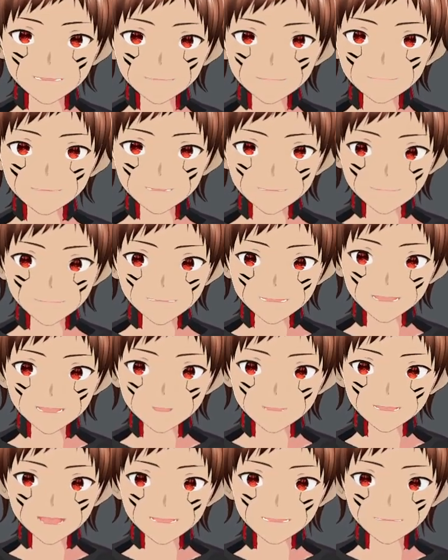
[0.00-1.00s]
used to be
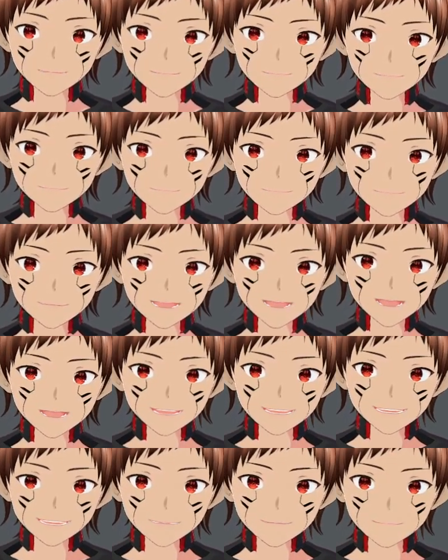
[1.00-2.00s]
100. Okay.
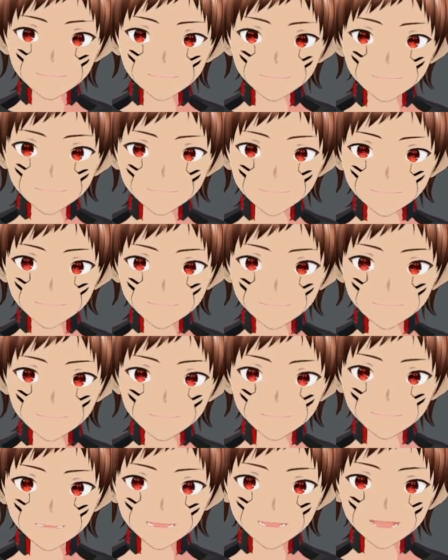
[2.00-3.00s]

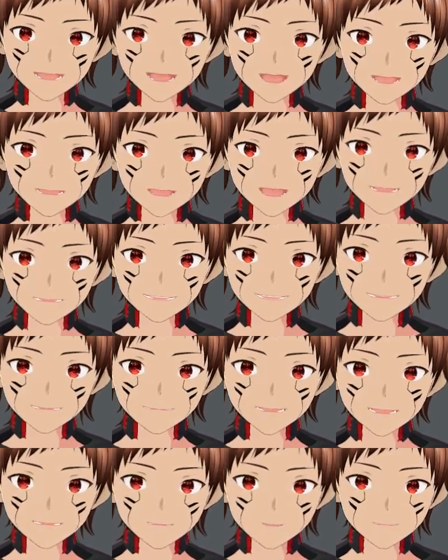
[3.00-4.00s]
Necrons make sense.
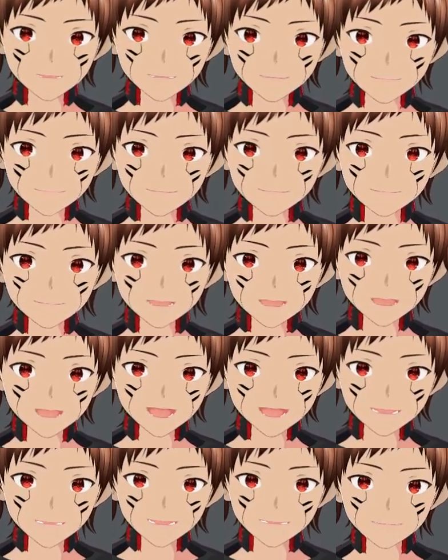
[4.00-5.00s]
Orcs, orcs,
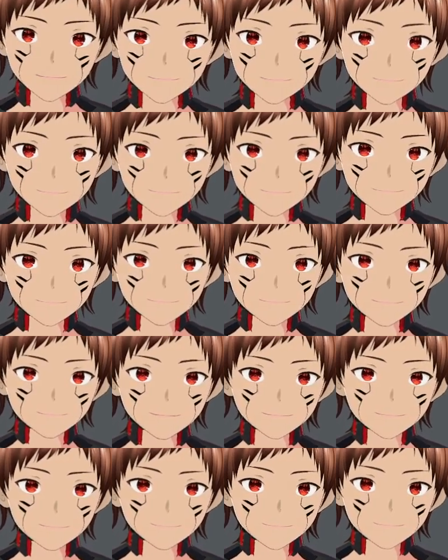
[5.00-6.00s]
orcs.
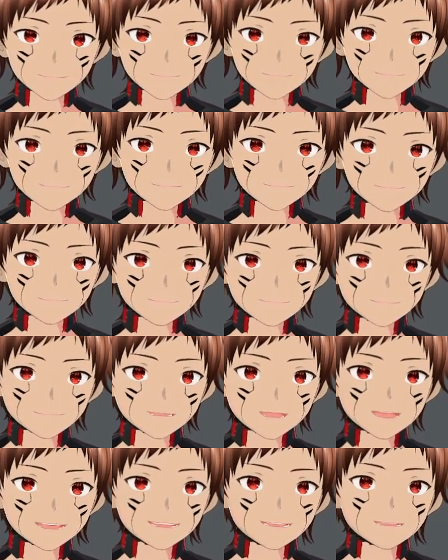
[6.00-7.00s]

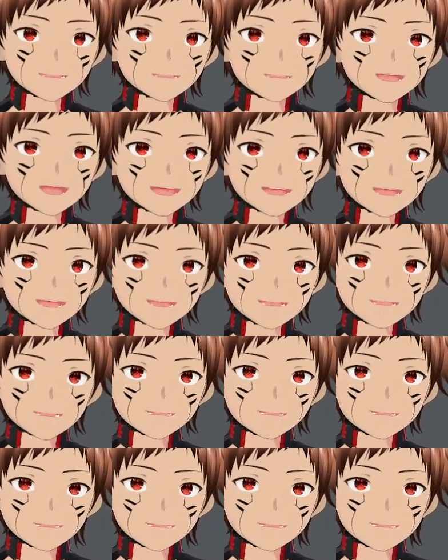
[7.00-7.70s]
Battle Dragon